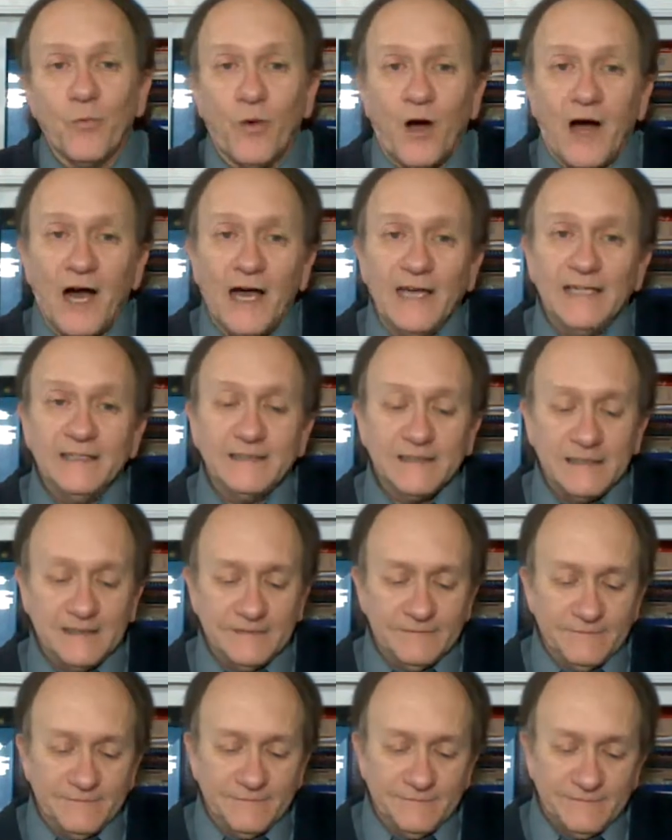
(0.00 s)
Why is
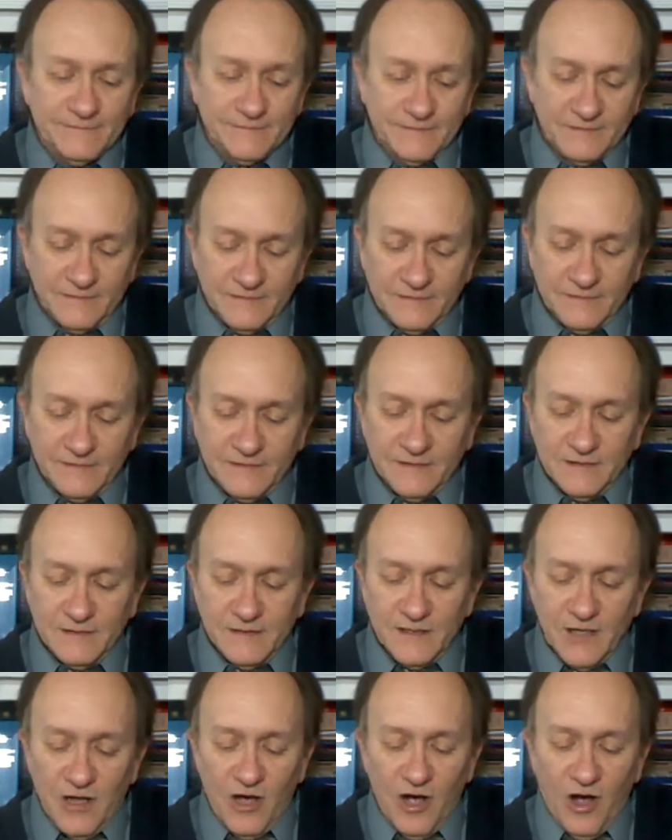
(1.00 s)
it?
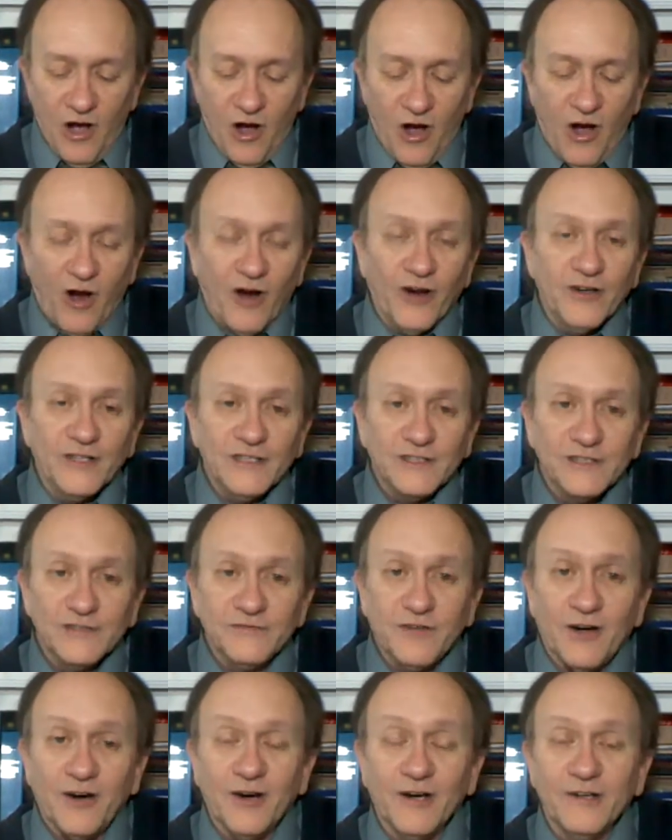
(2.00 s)
Hardness
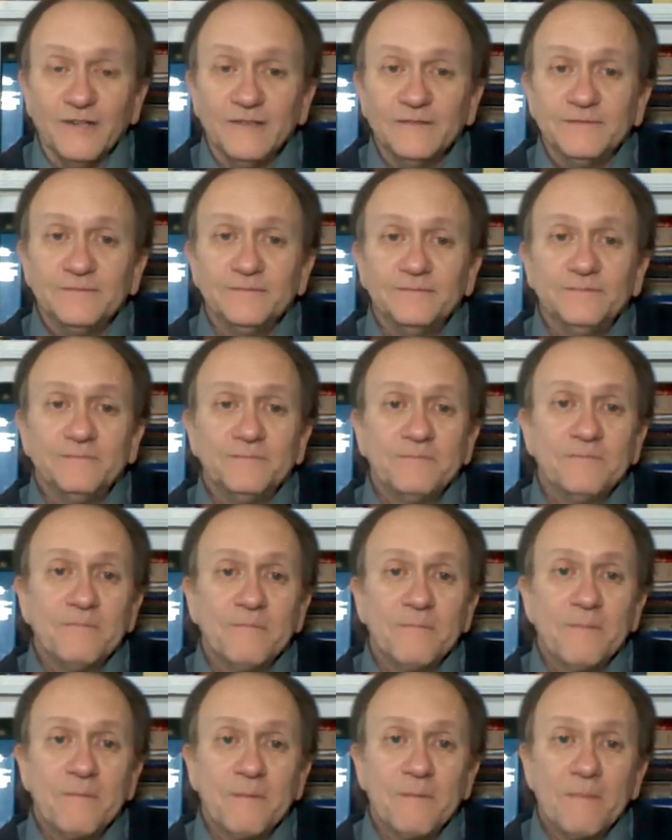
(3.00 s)
of heart.
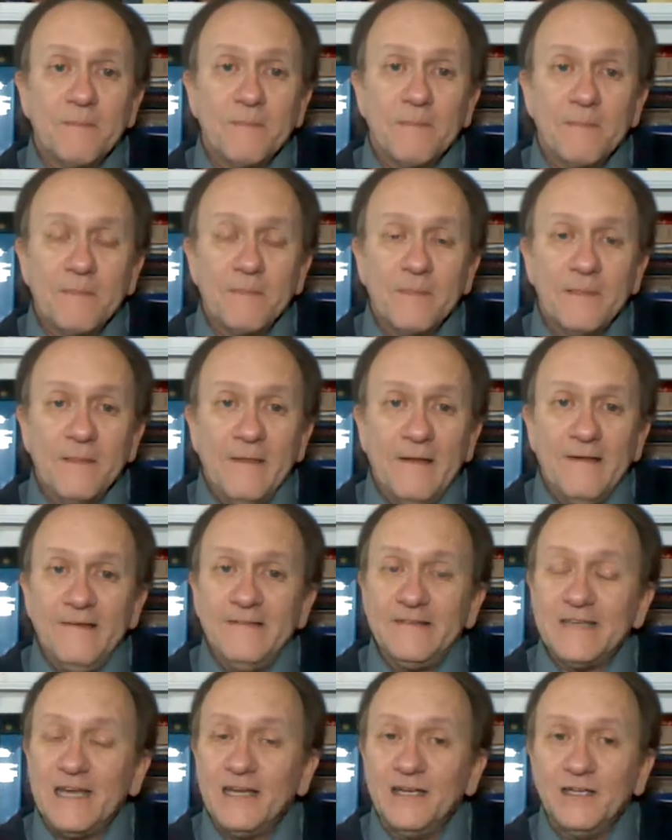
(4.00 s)

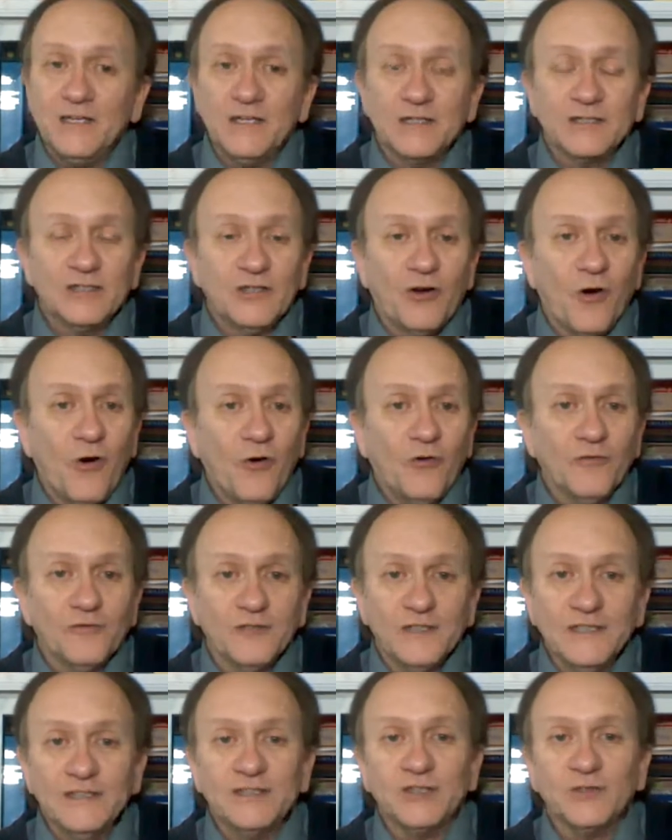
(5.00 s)
He said, look, the whole
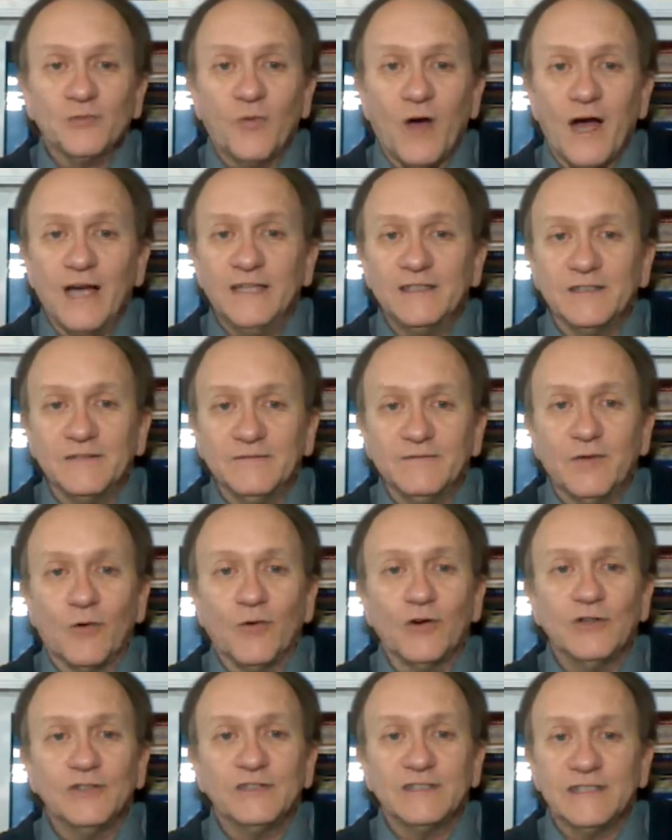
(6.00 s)
reason why
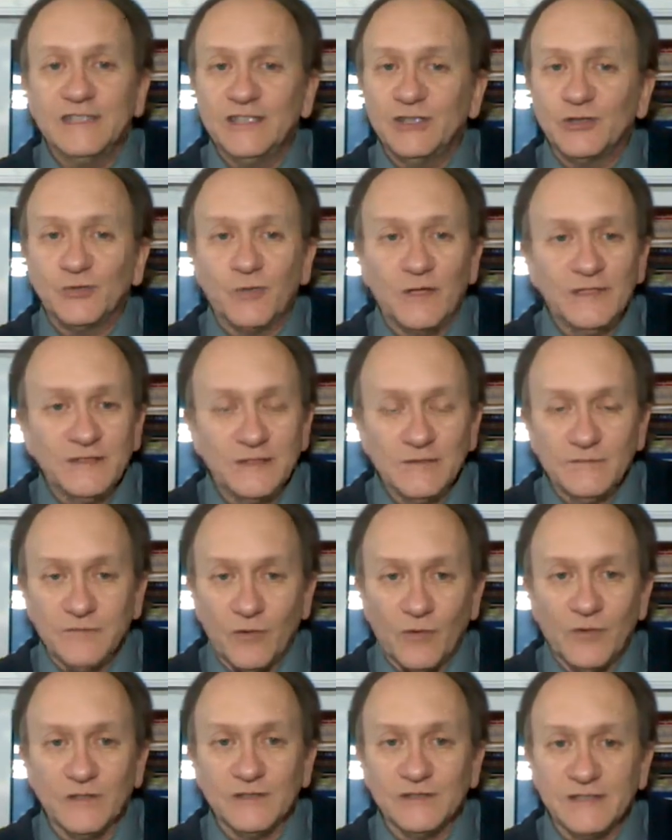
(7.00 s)
divorce is what
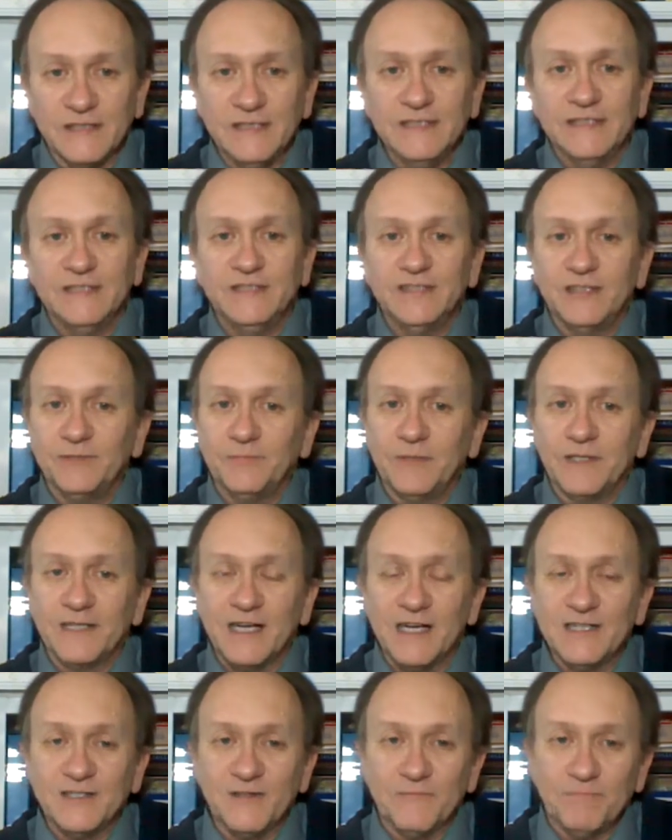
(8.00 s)
divorce is, is
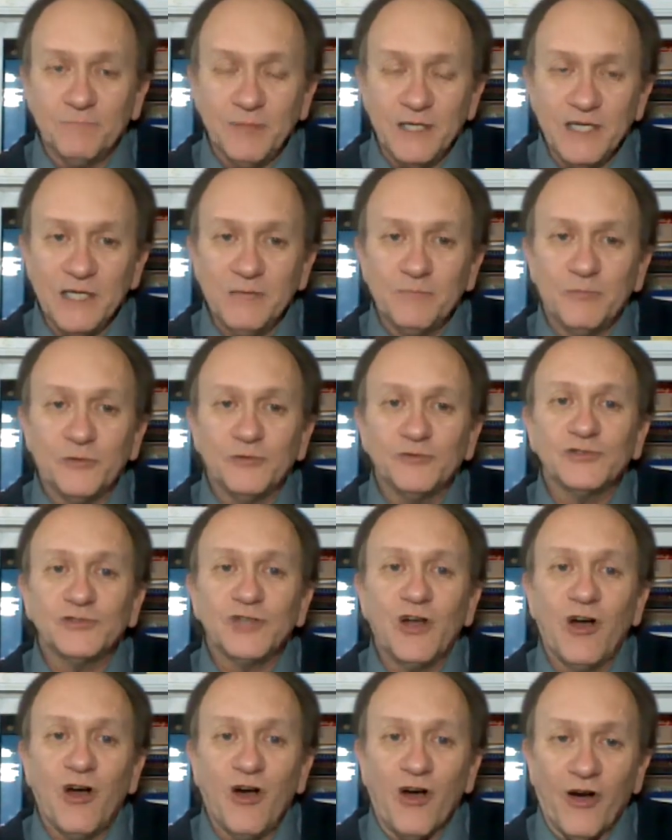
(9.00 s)
because of
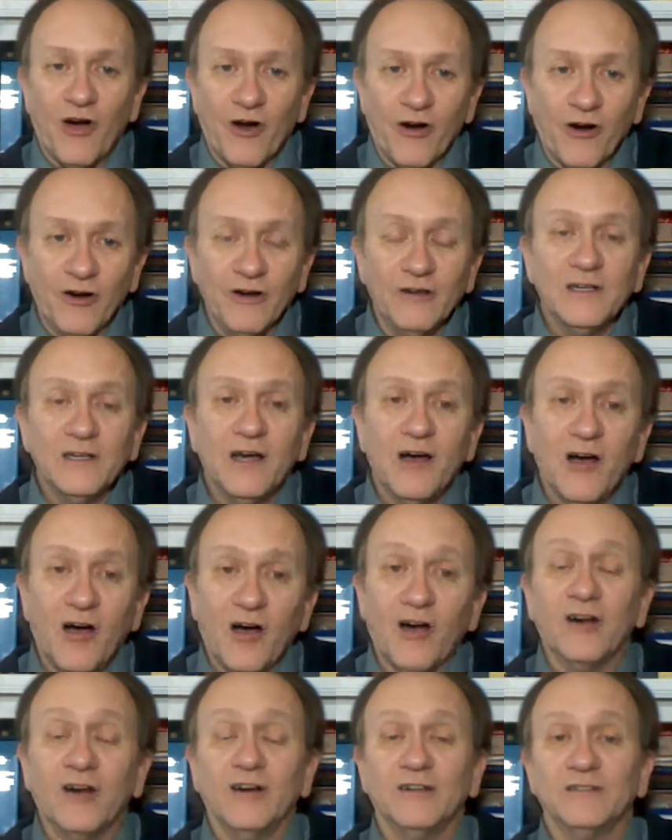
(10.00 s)
people's hard
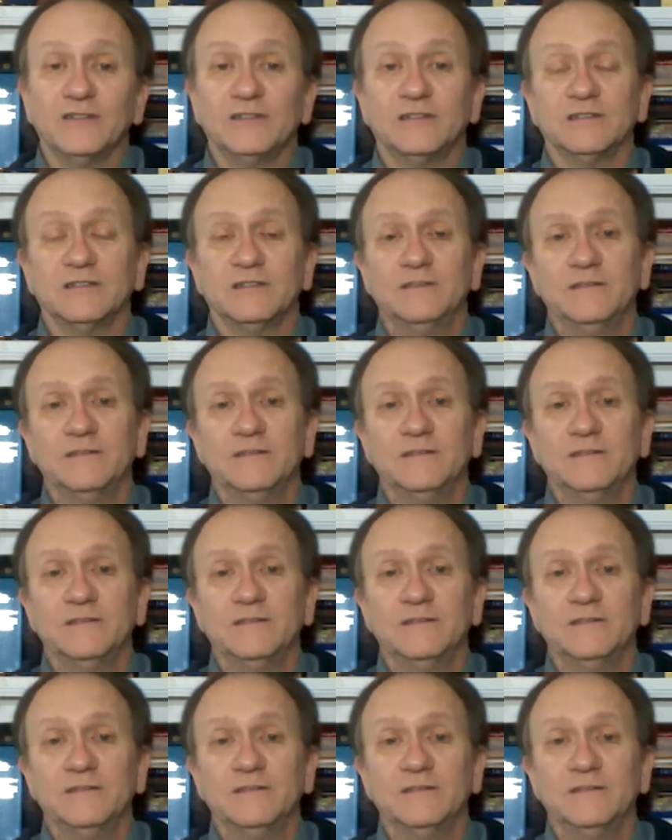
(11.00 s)
hearts.